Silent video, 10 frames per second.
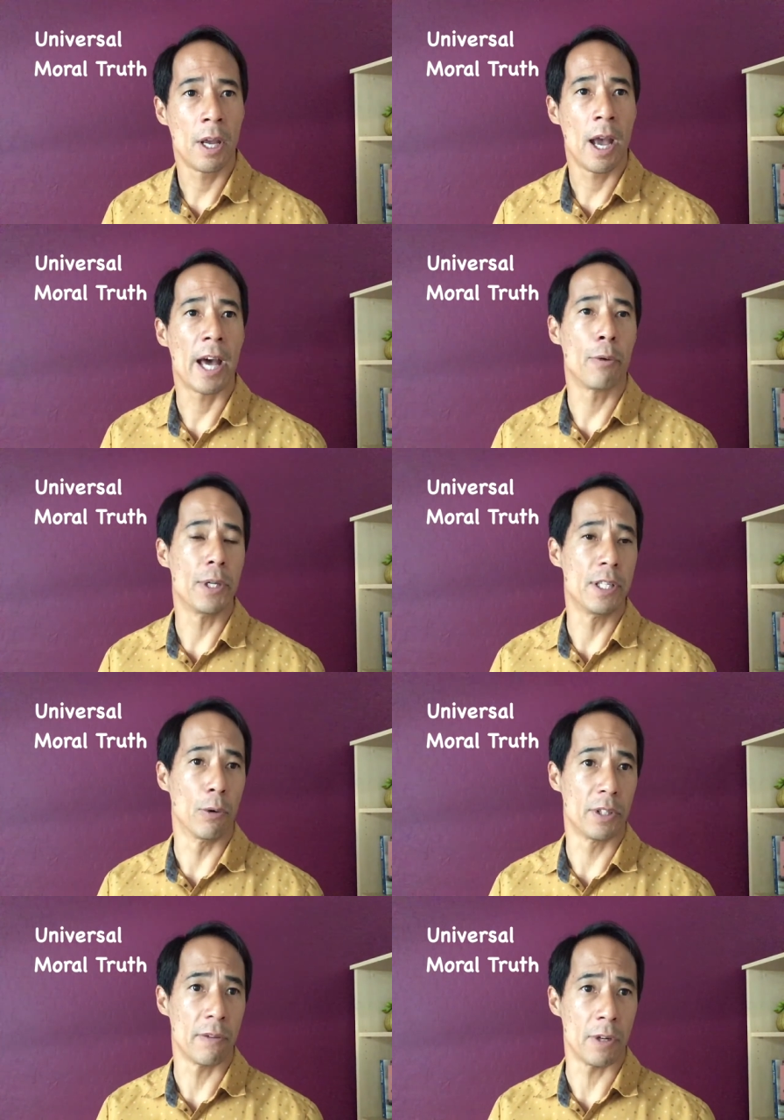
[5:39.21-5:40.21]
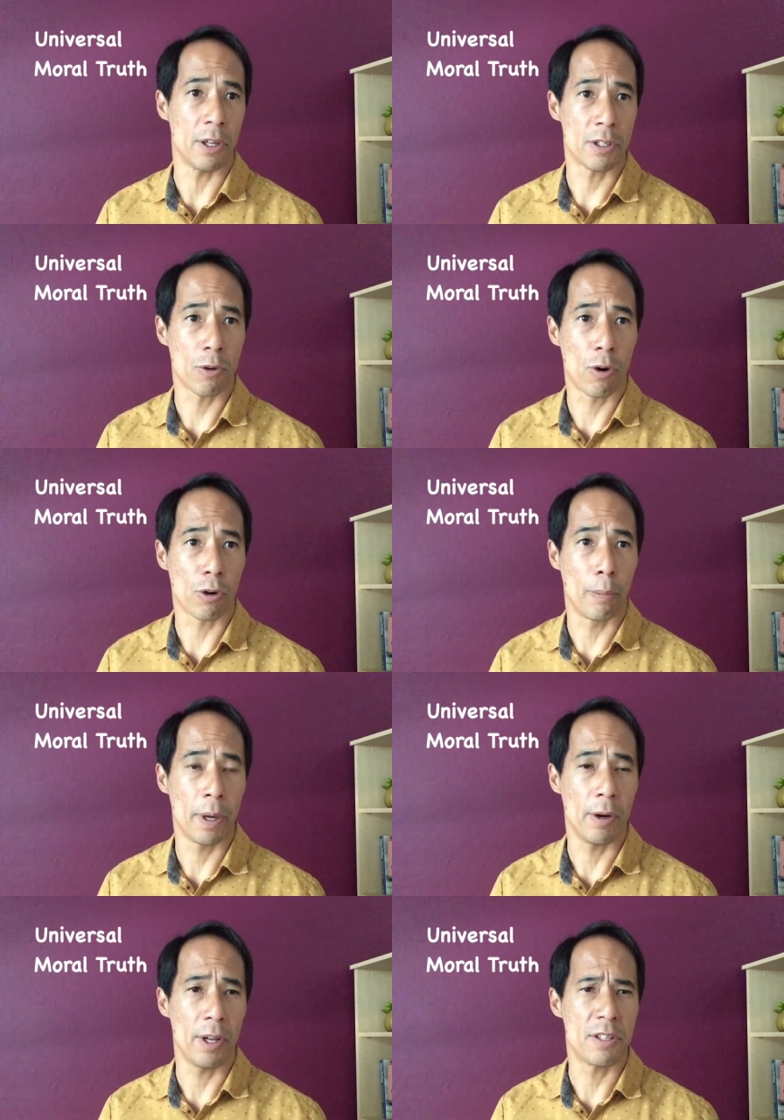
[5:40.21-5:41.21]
How do we deal with different historical periods?